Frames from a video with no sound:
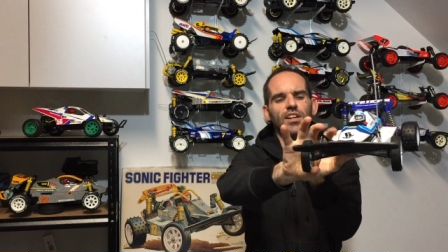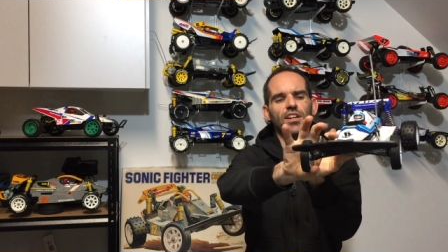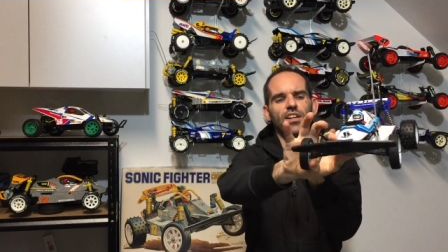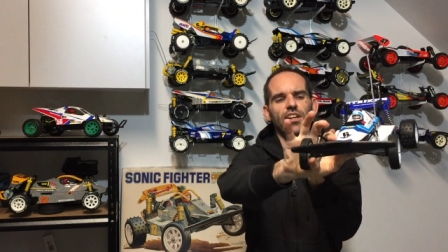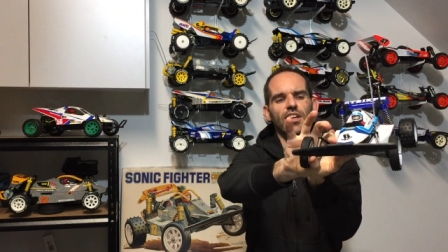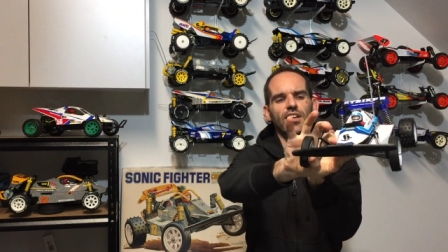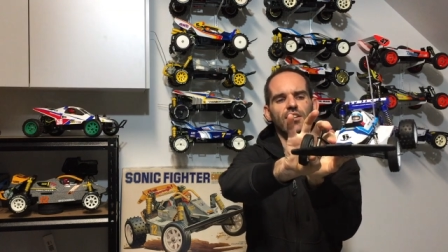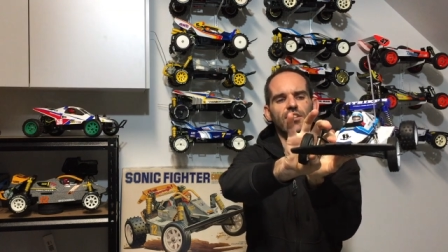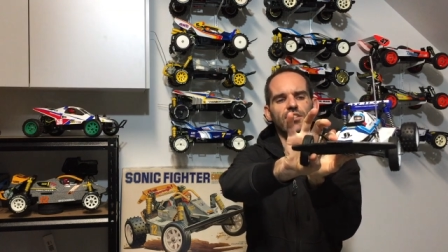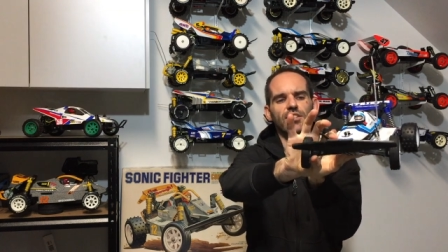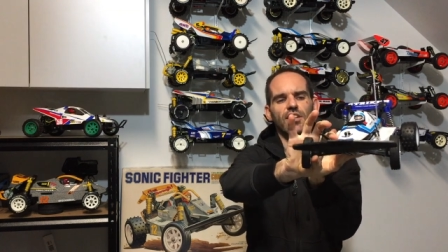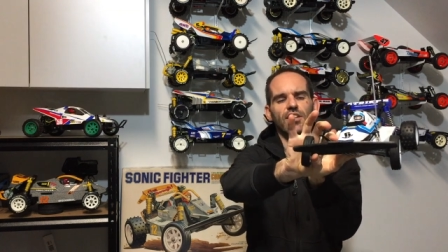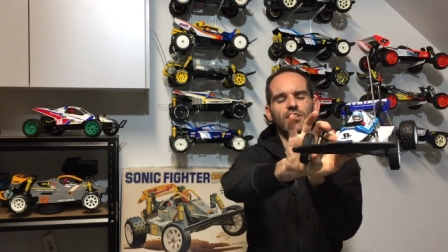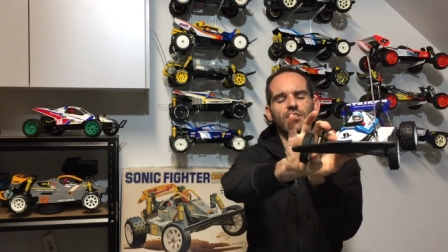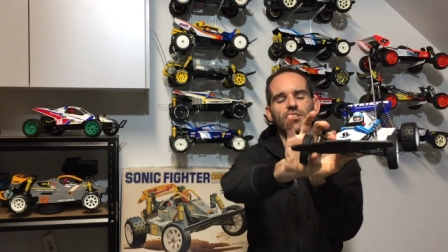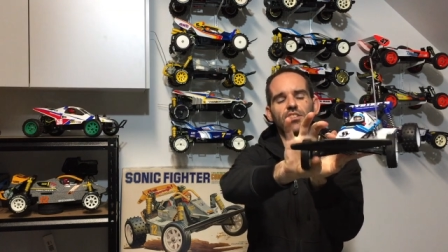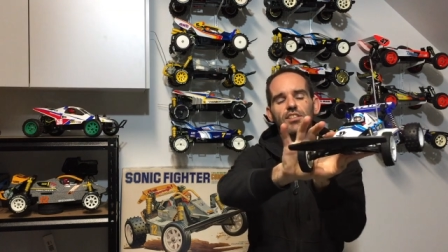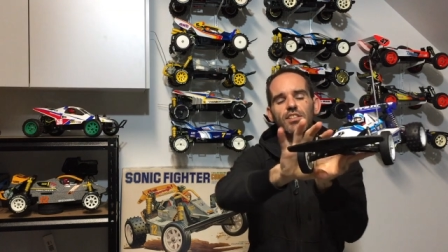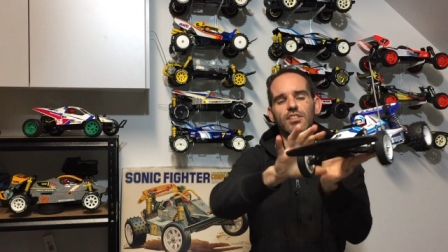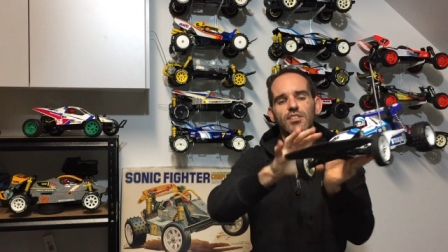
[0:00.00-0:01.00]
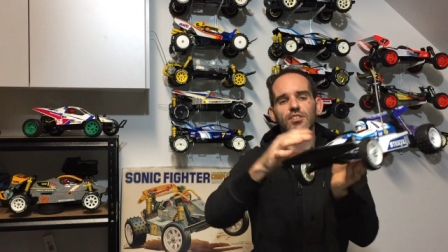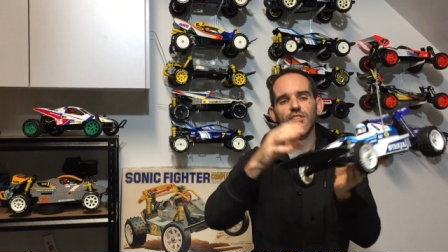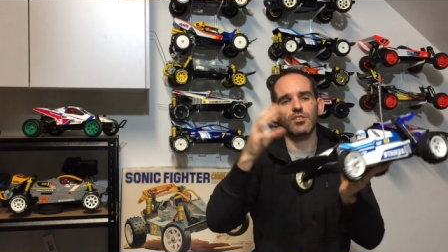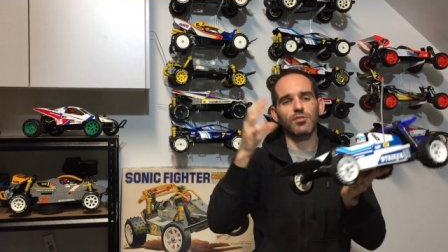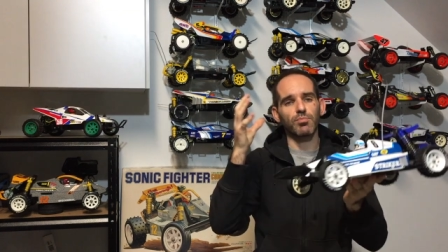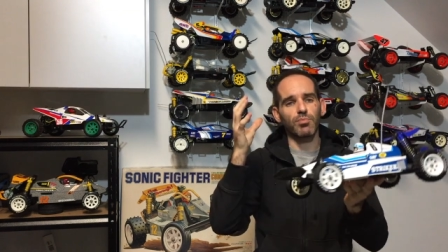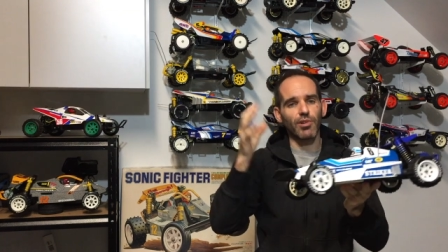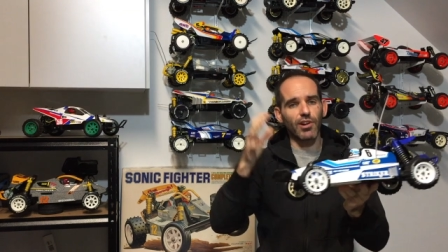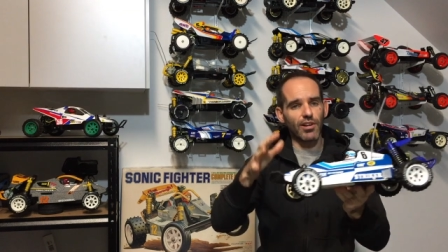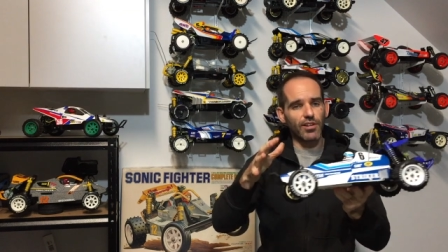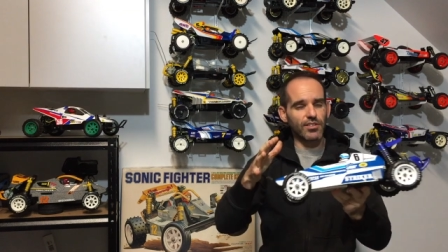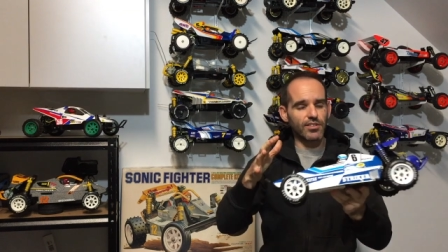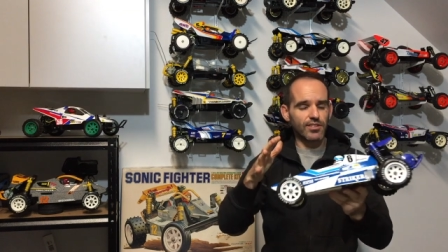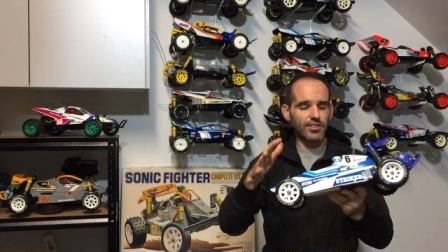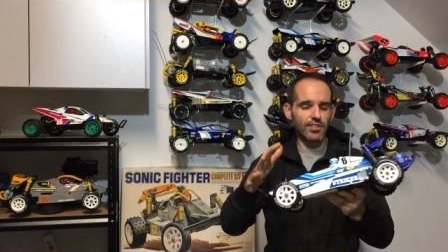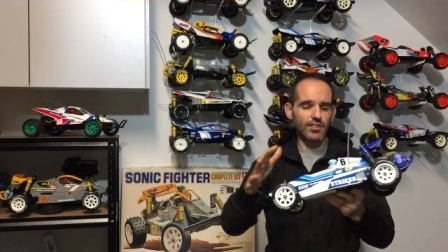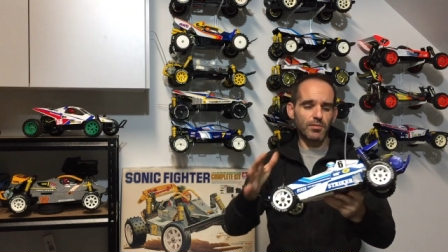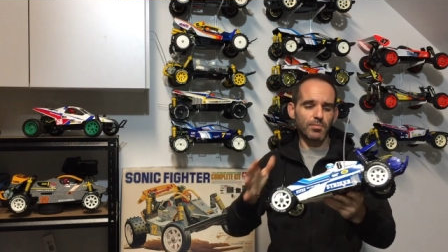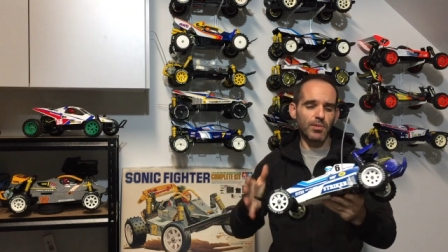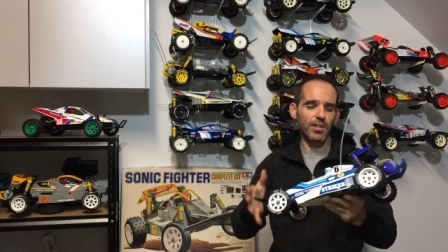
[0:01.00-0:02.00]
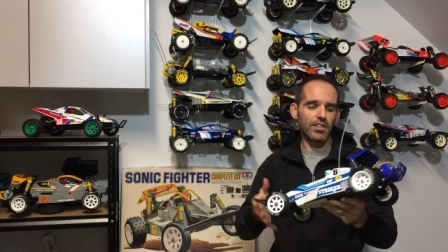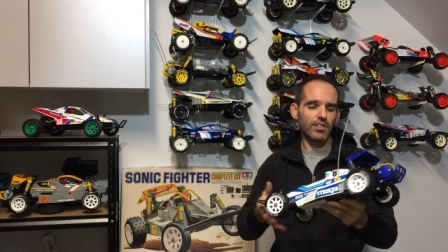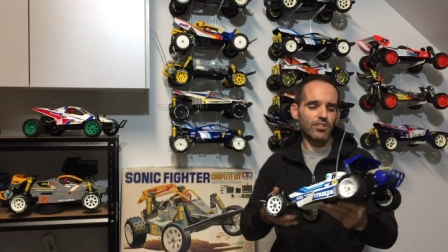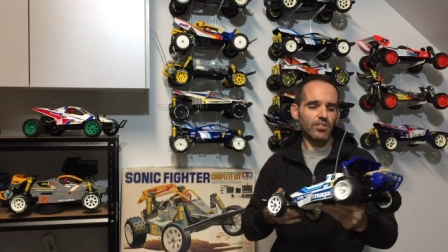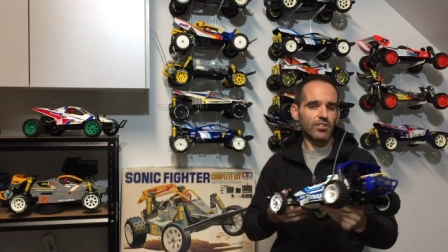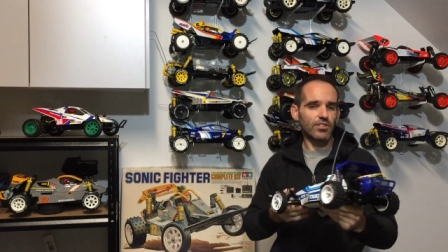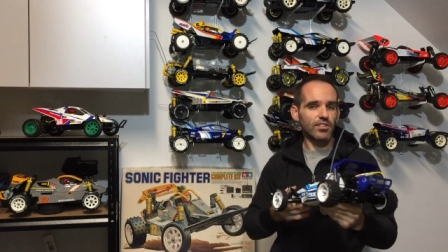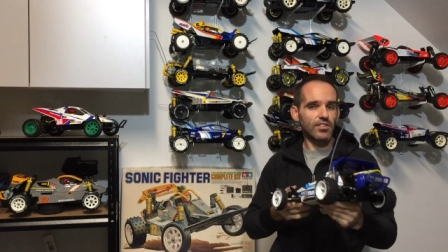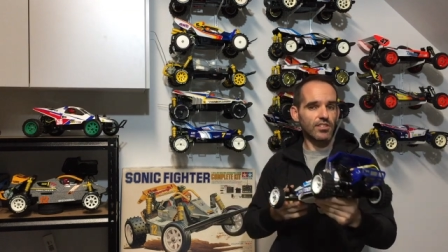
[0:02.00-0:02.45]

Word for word: Now, it's only sprung suspension,